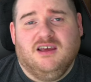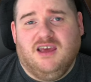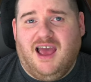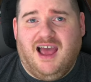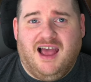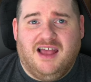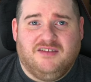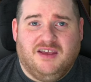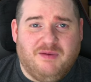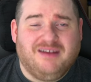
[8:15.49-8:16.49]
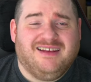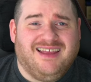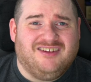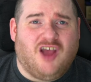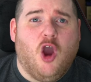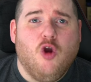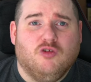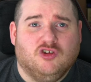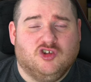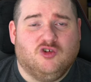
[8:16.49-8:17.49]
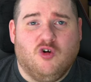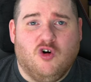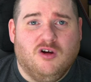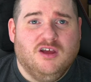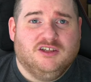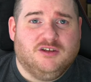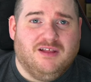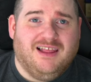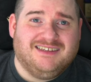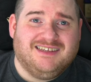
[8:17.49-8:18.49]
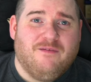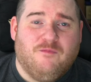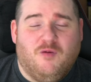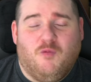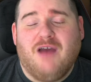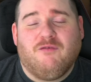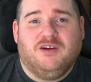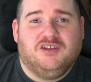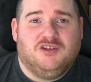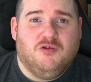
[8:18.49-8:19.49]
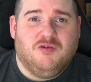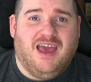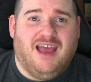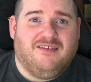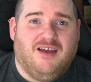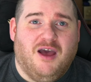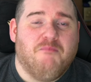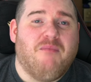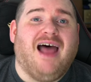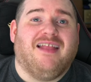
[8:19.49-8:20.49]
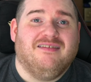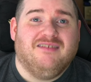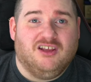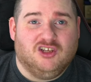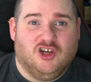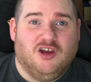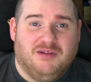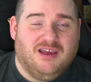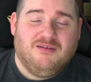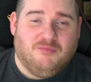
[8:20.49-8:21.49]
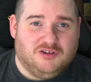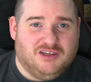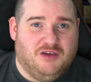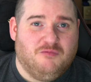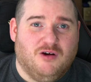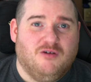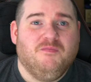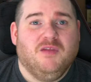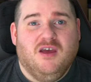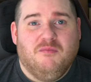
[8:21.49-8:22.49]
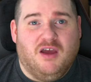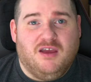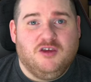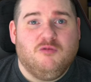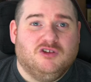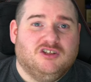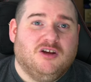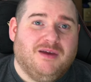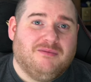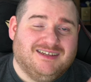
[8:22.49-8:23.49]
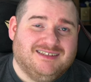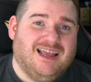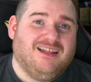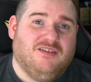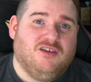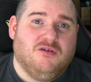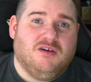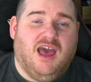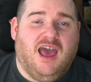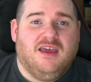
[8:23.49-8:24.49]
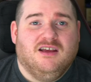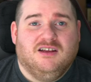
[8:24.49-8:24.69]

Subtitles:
It's basically its own store. So let's say for whatever reason you get banned in Germany, I'm not saying you will, but you will still be able to sell in the UK.